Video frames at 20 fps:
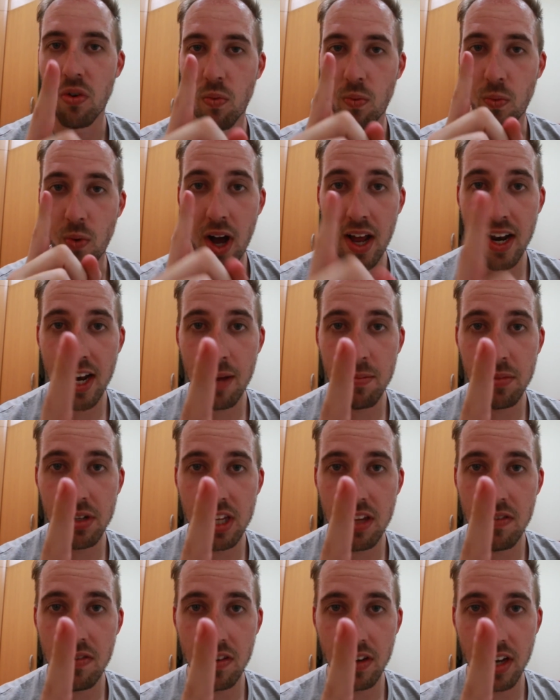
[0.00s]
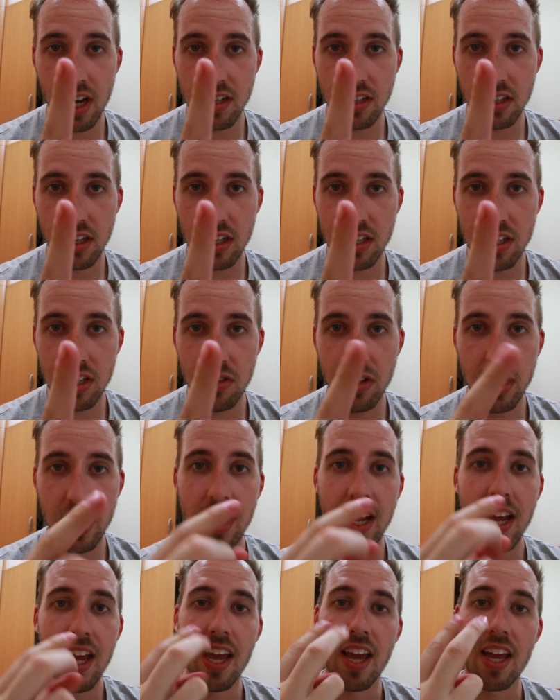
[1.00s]
One, I believe you guys can do
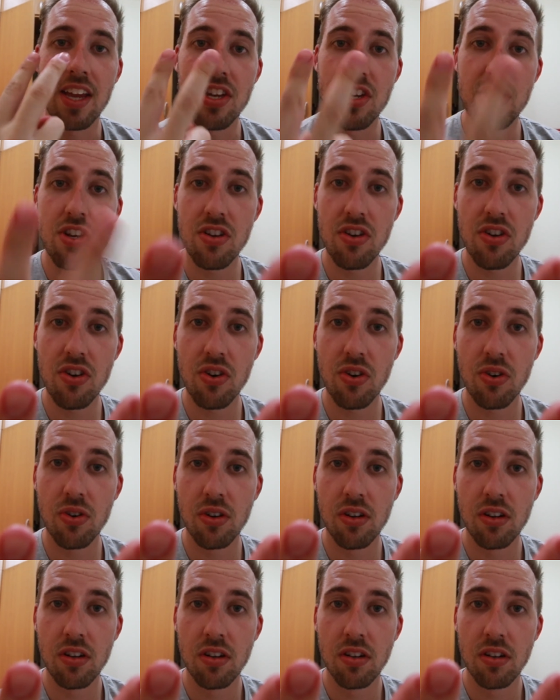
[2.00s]
it, and two,